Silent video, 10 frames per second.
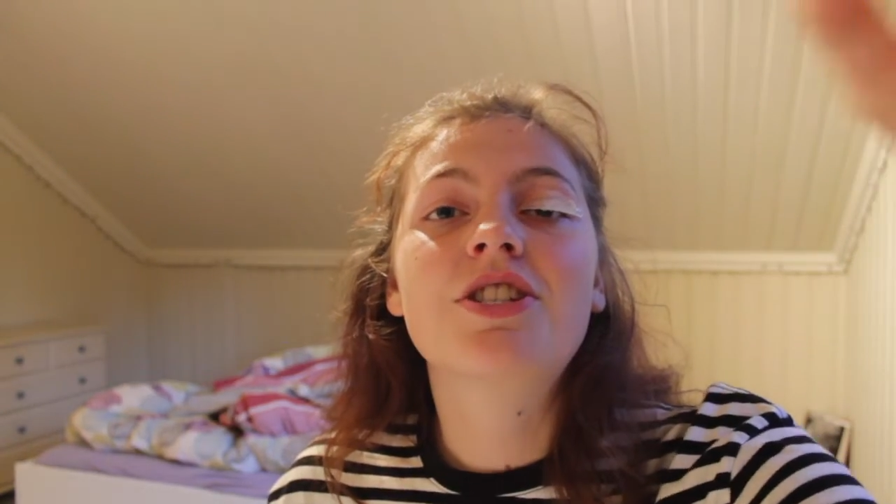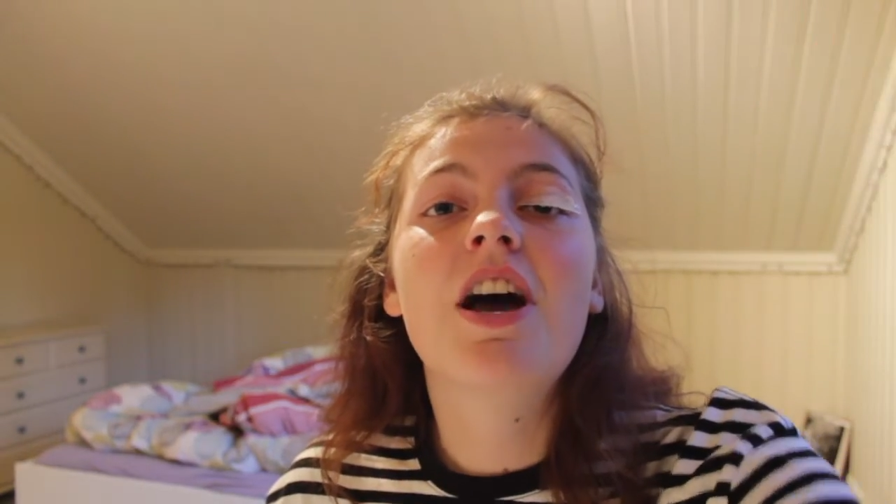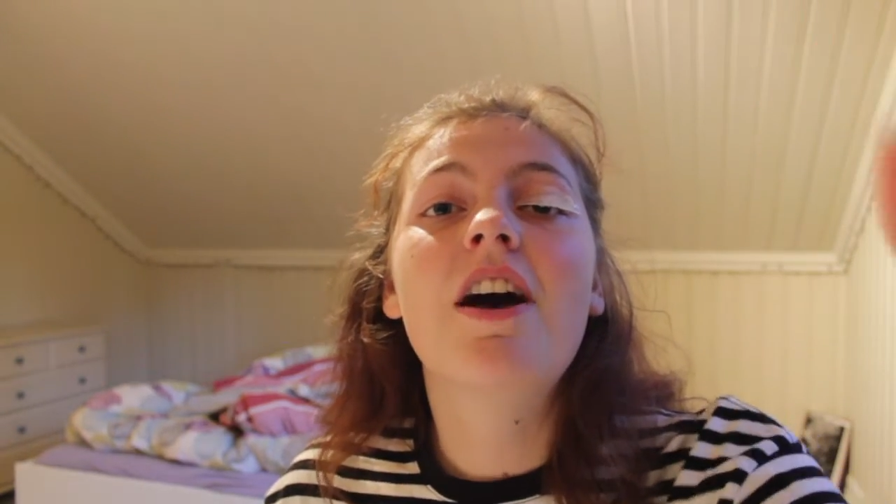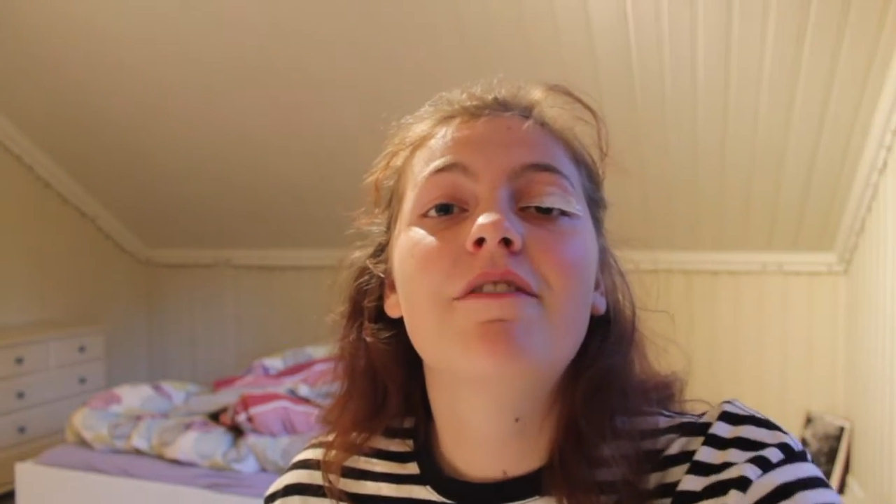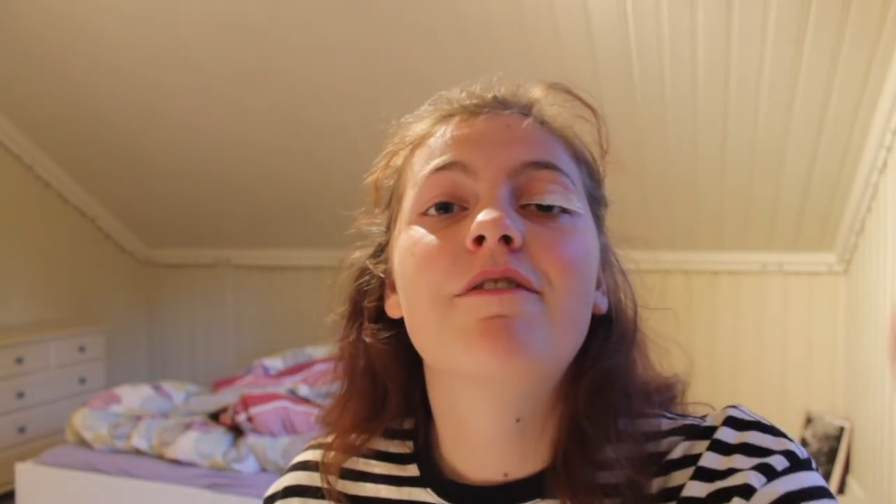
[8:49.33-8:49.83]

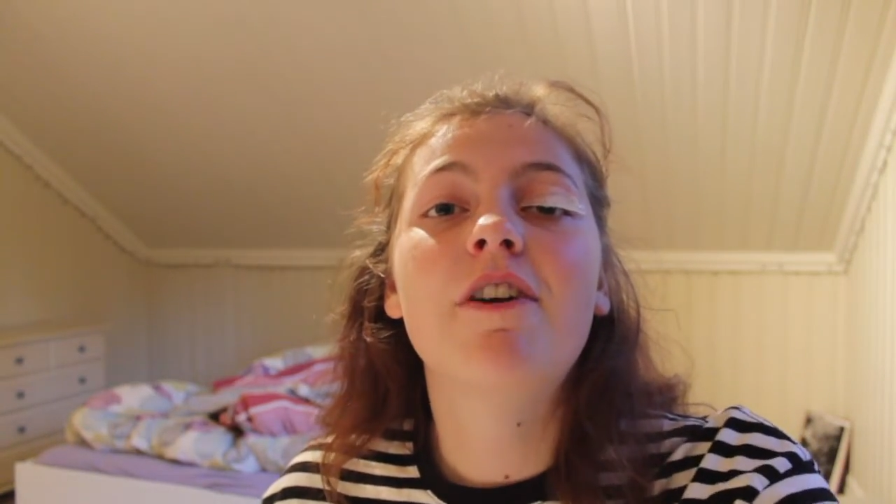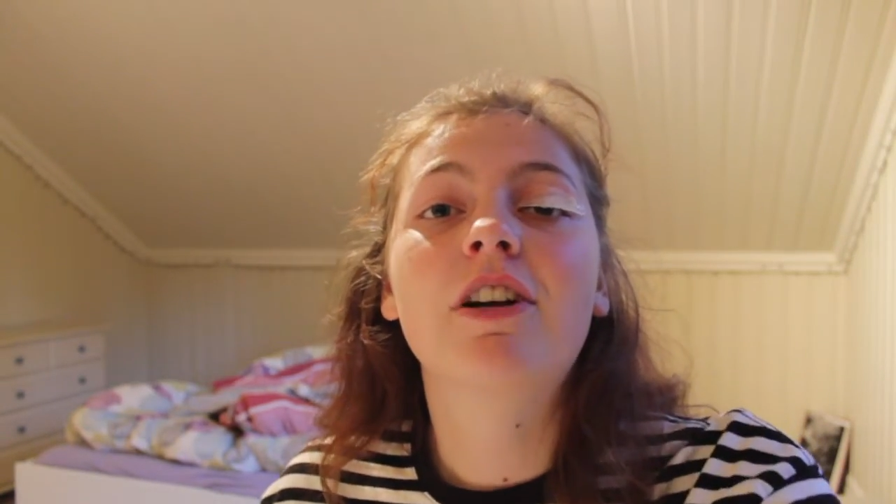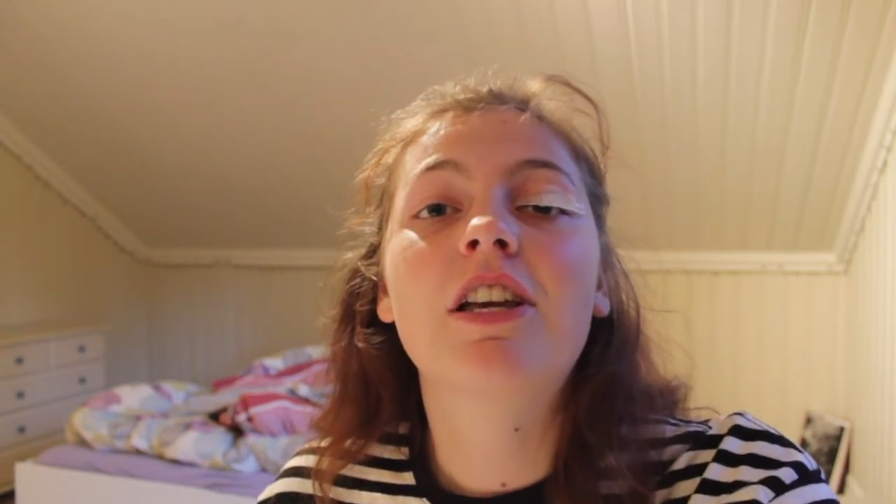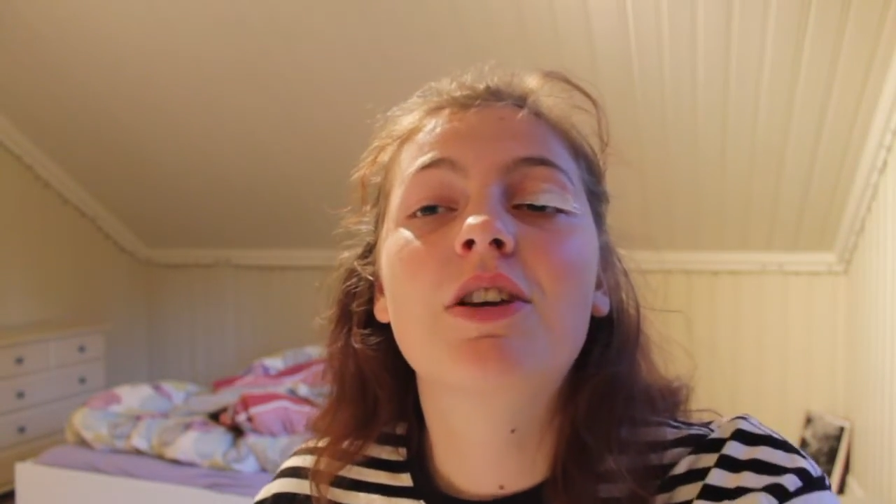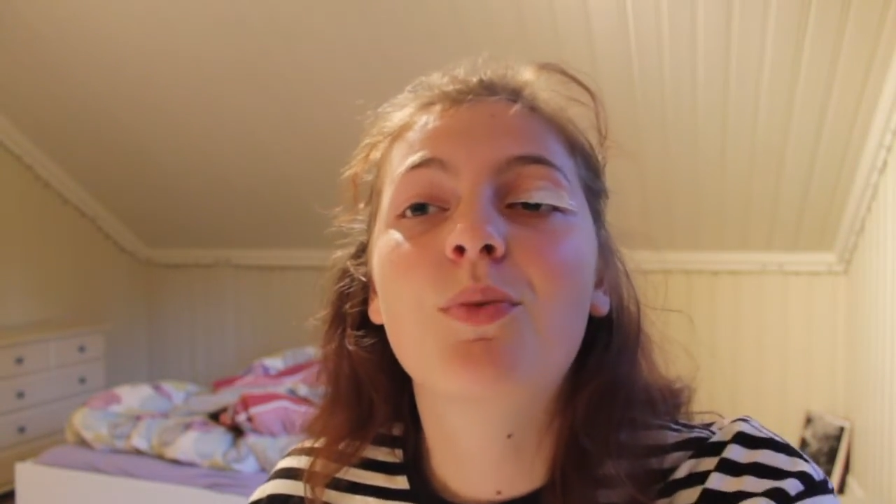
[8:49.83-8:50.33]
not
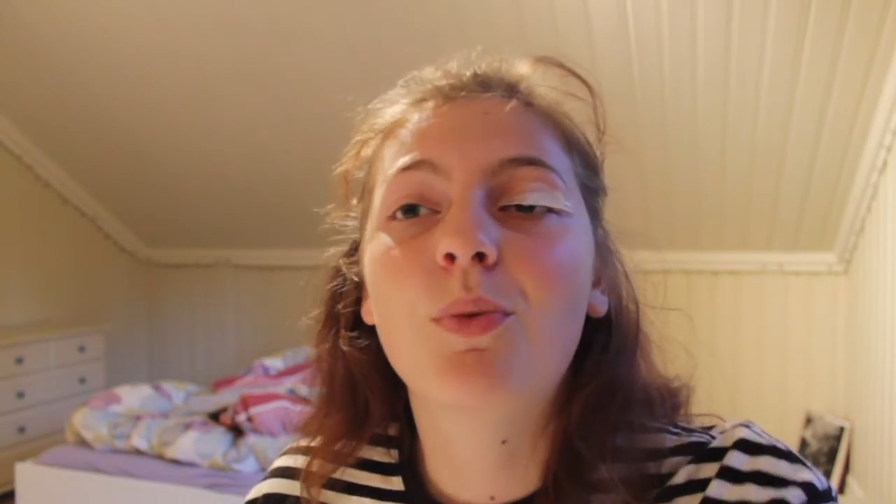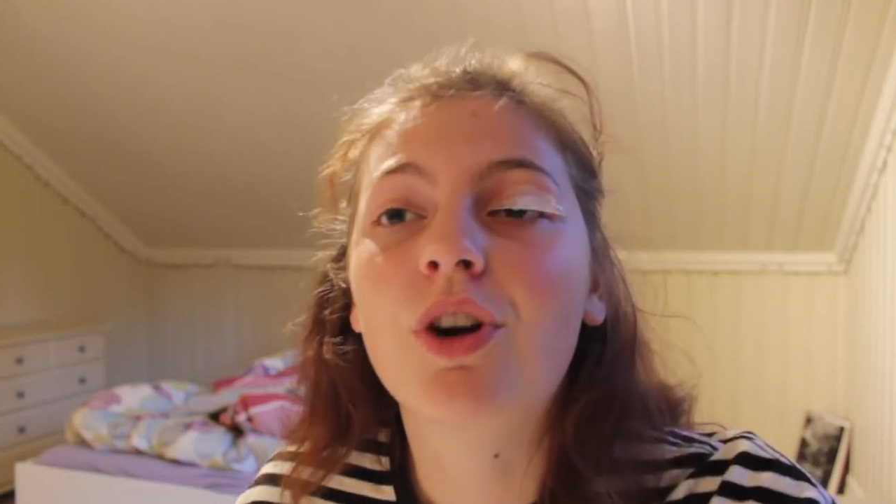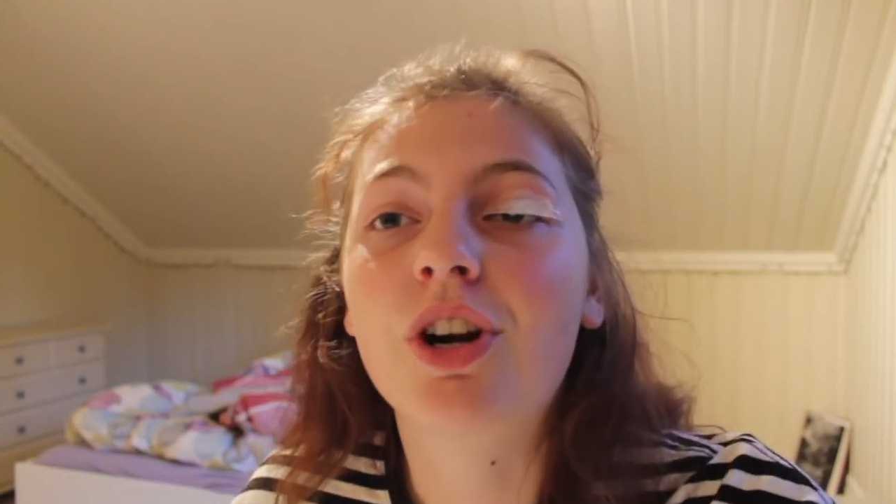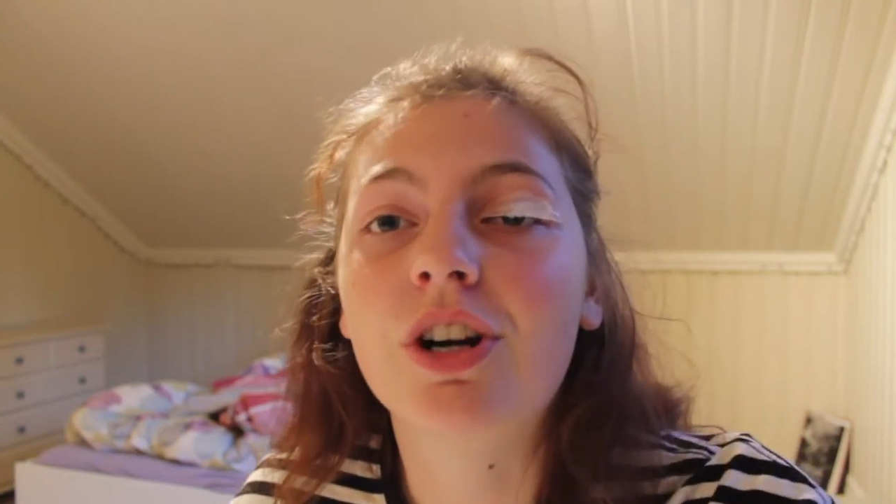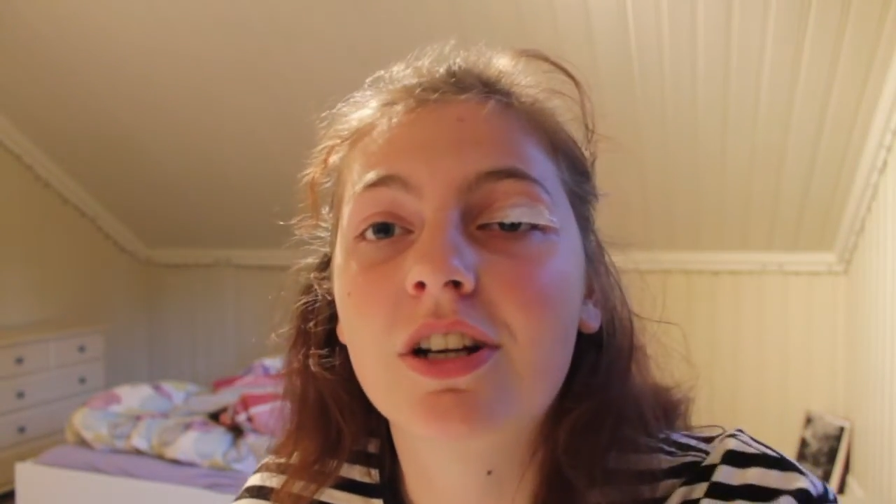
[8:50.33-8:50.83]
fucking
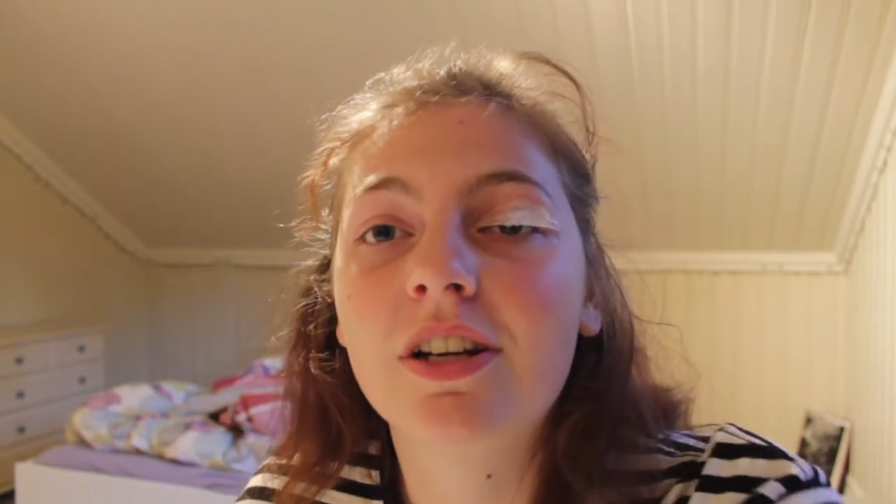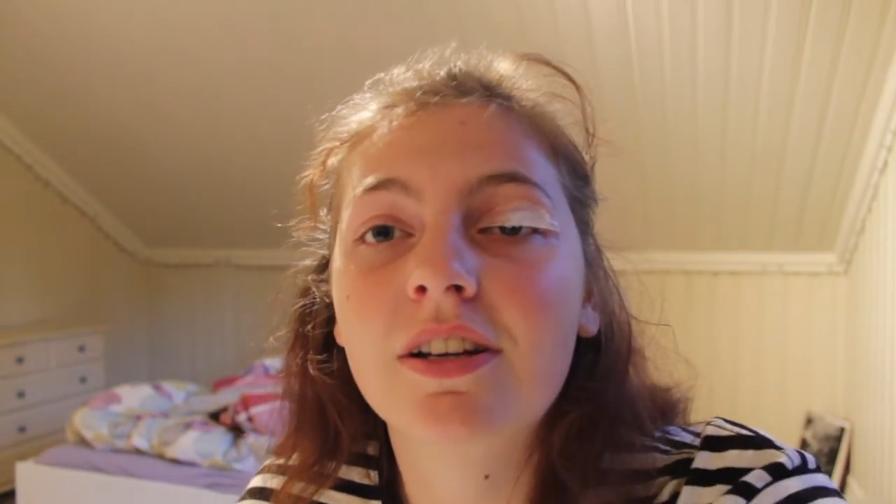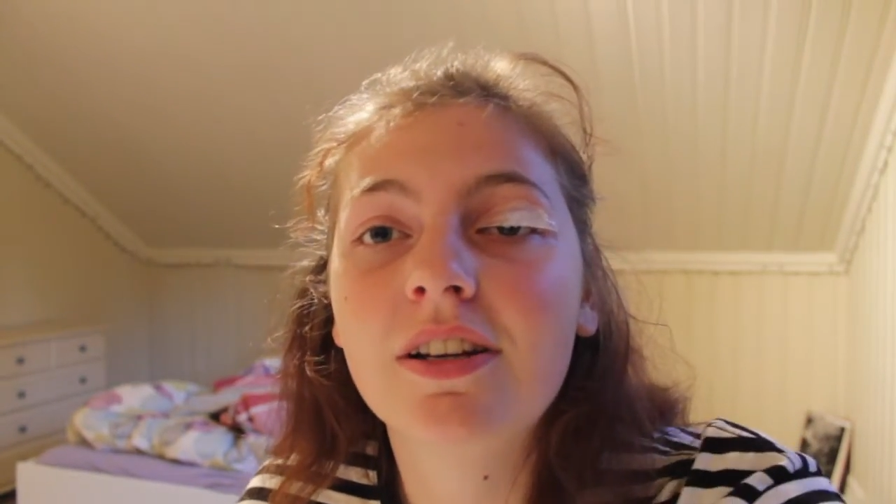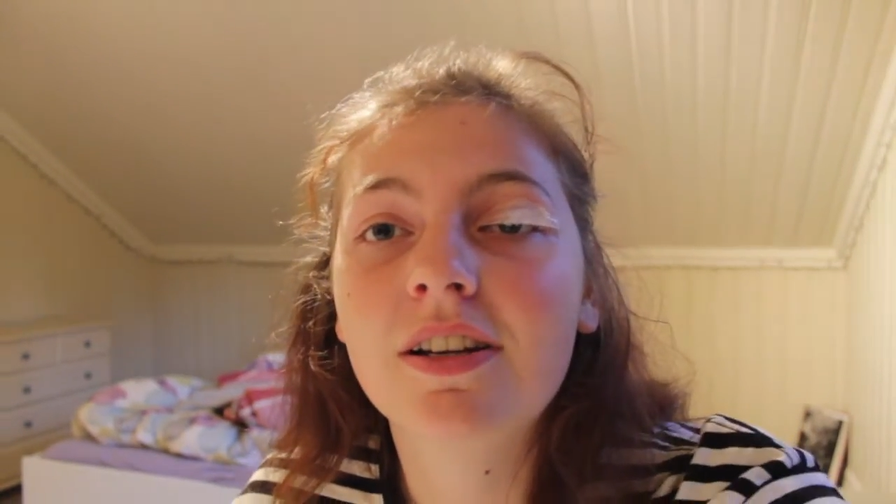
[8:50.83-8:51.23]
work.